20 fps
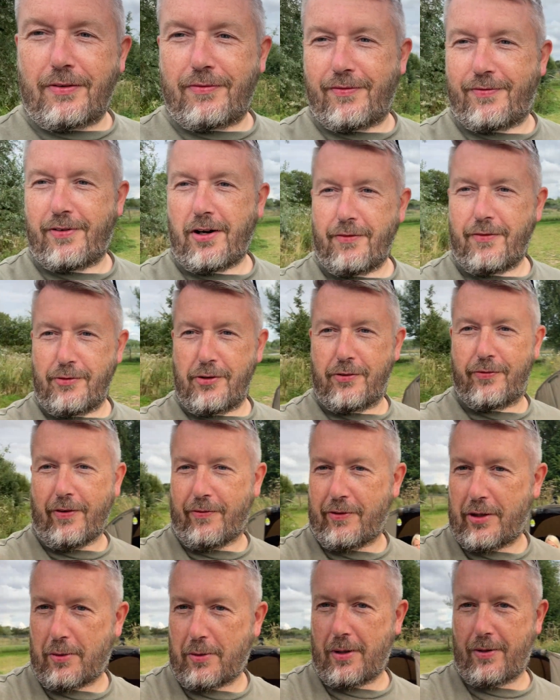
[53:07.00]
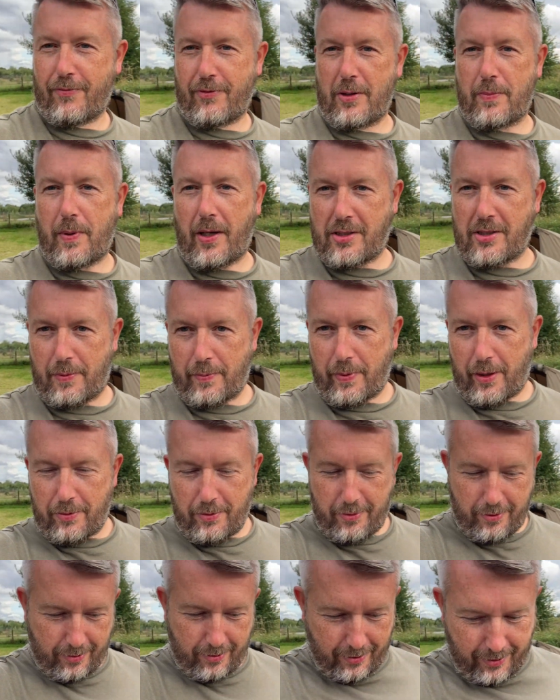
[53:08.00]
for 550 quid for the basic boat.
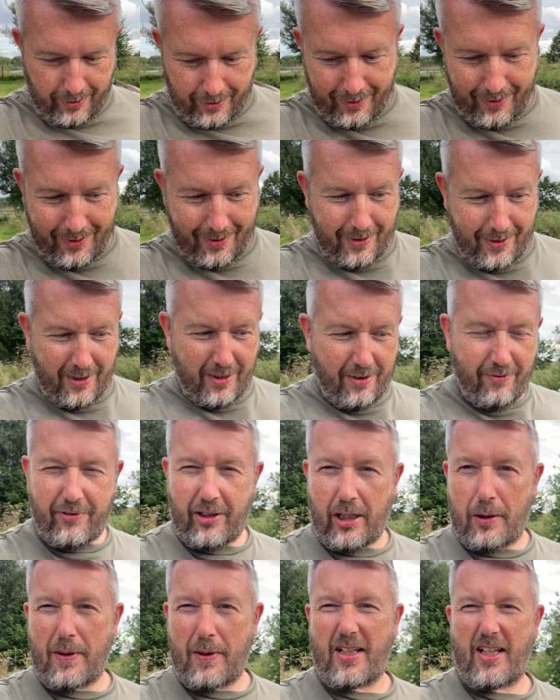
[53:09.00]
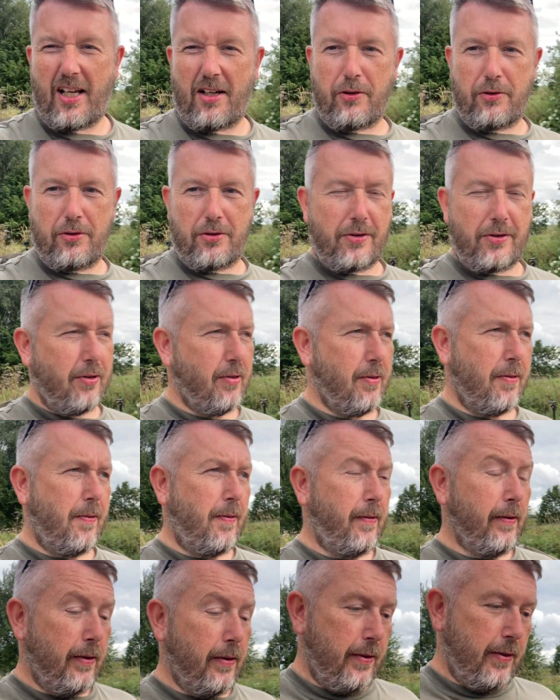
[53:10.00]
Forget about the add-ons.
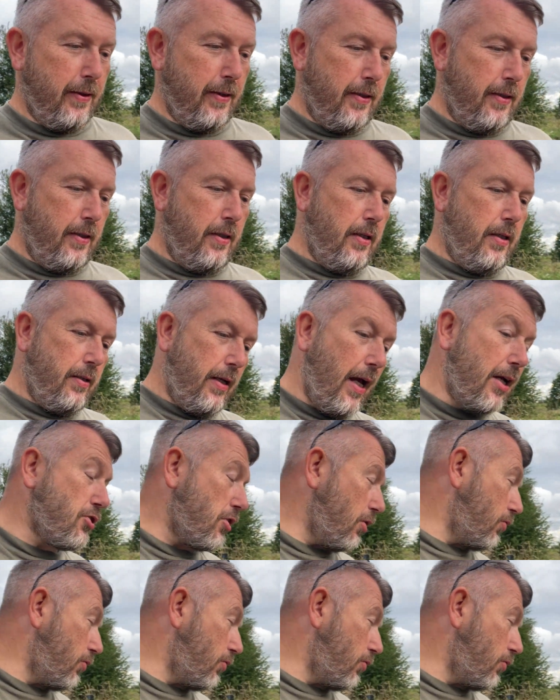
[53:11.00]
Yeah, so